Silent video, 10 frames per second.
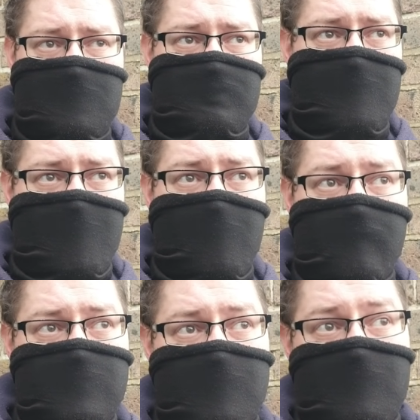Well, yeah,
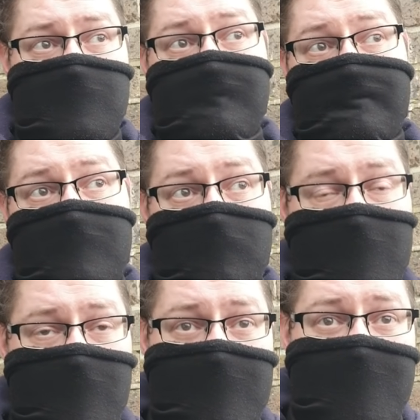obviously
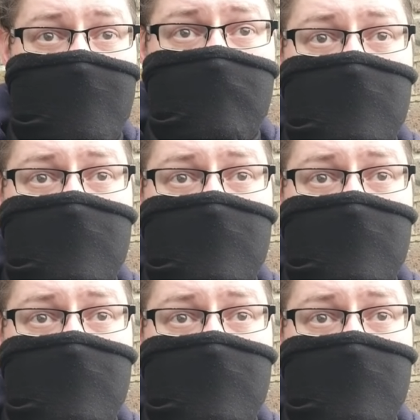when I went out.